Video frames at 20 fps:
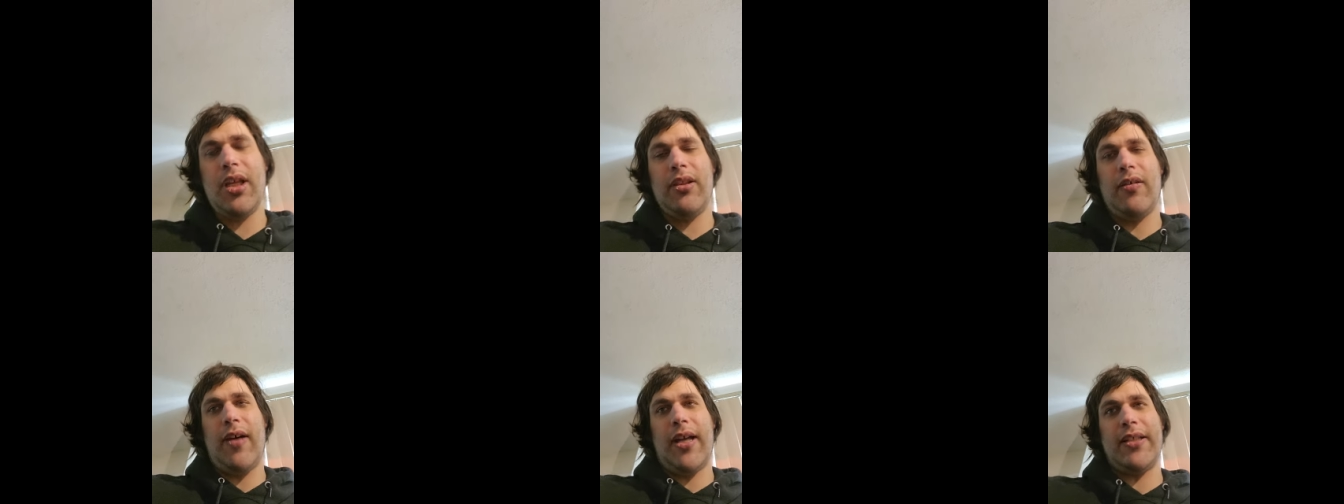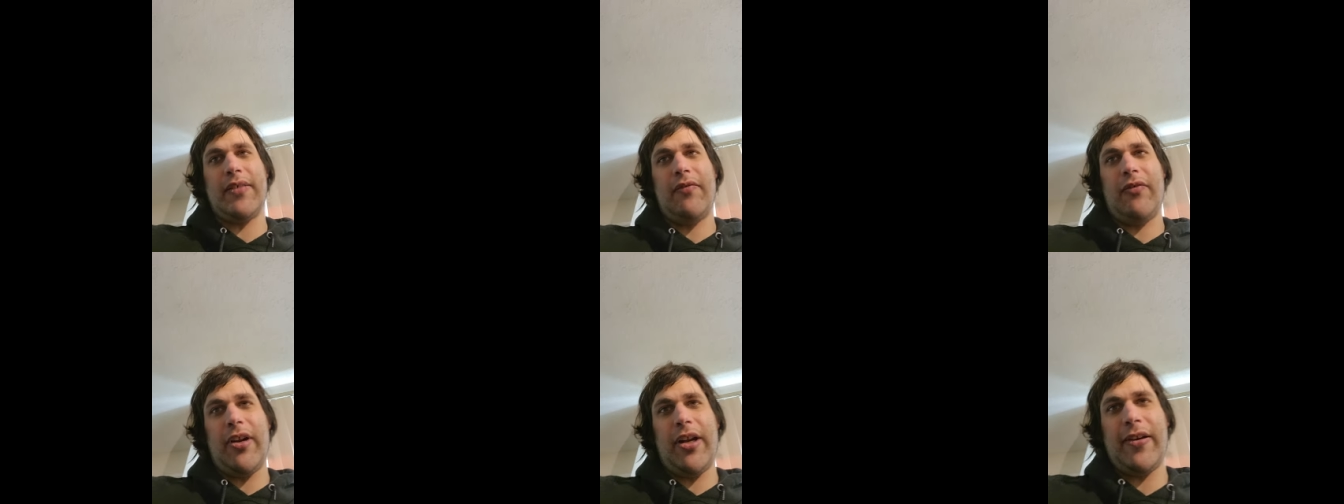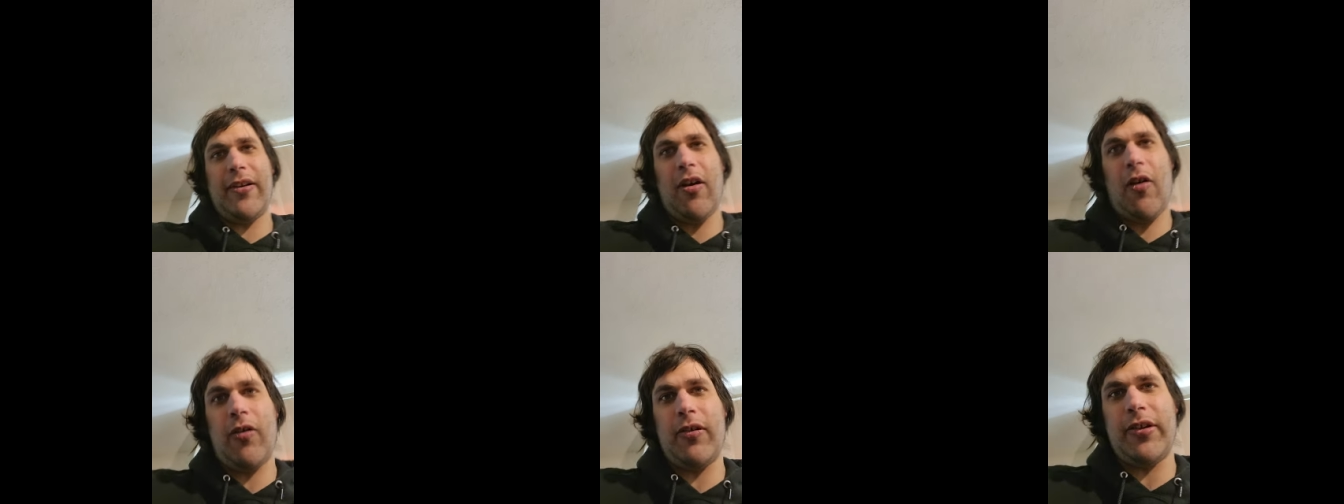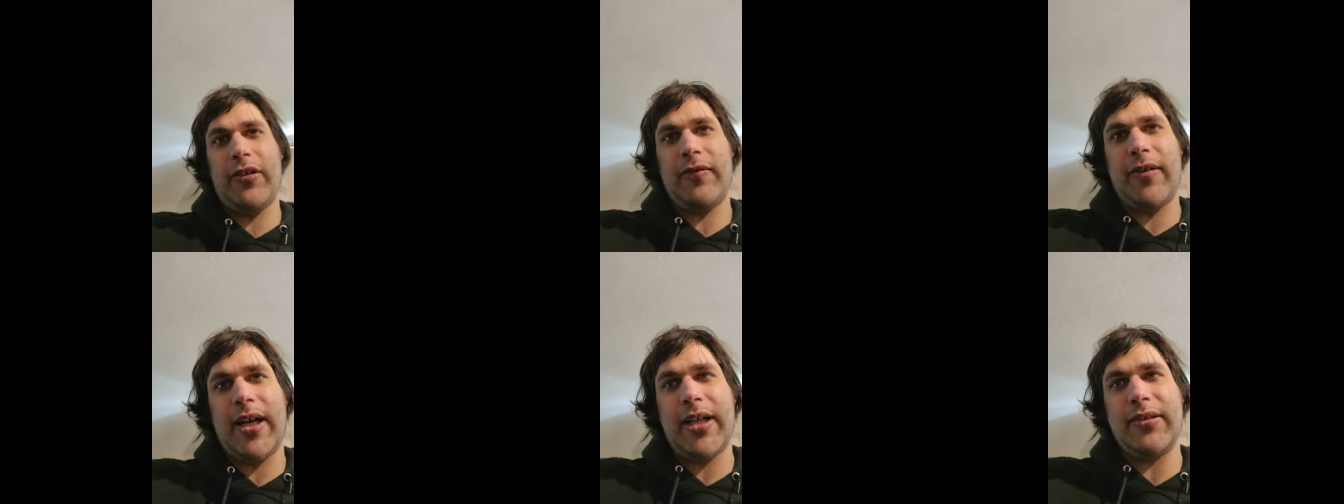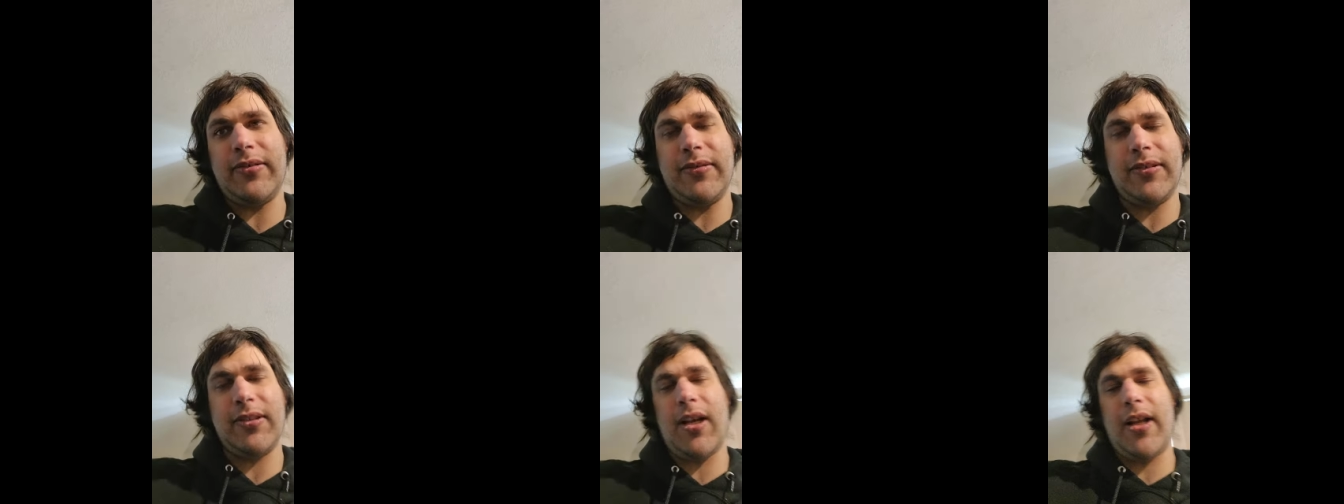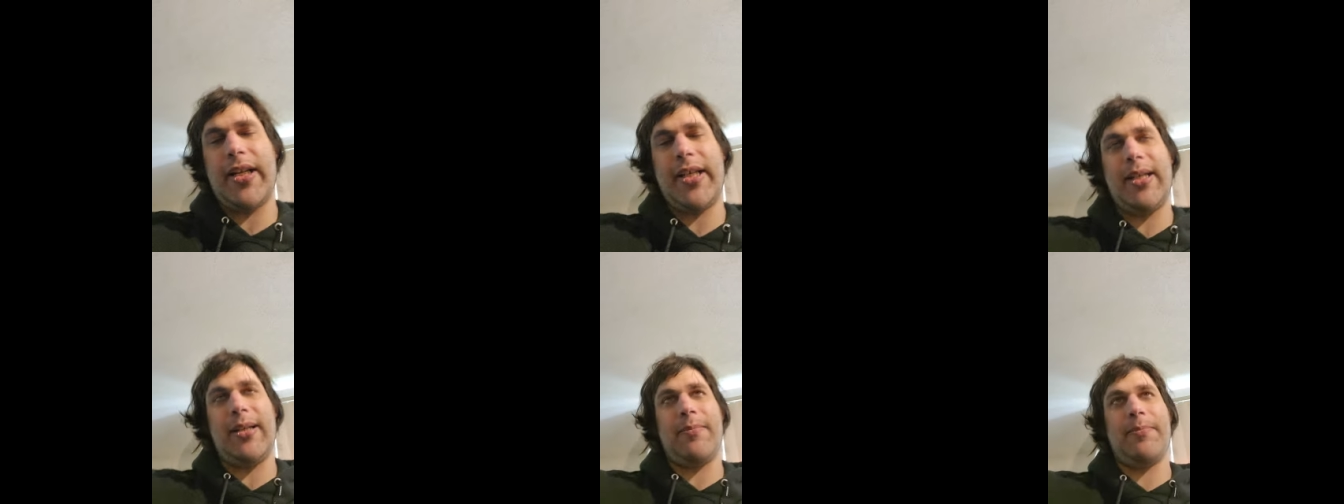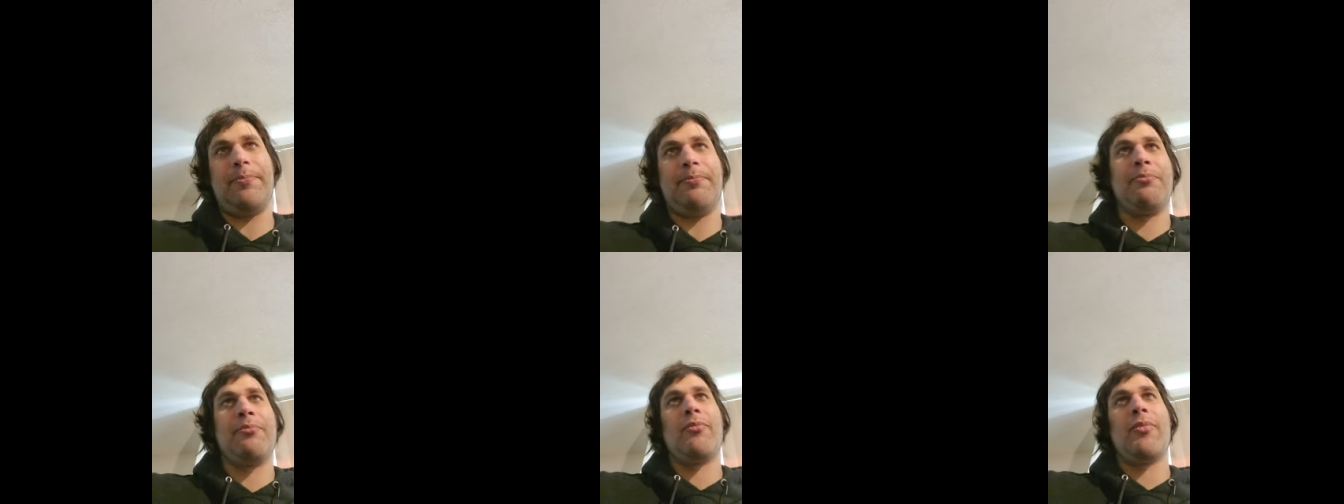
The lights of Orion call to the Rangers, not him.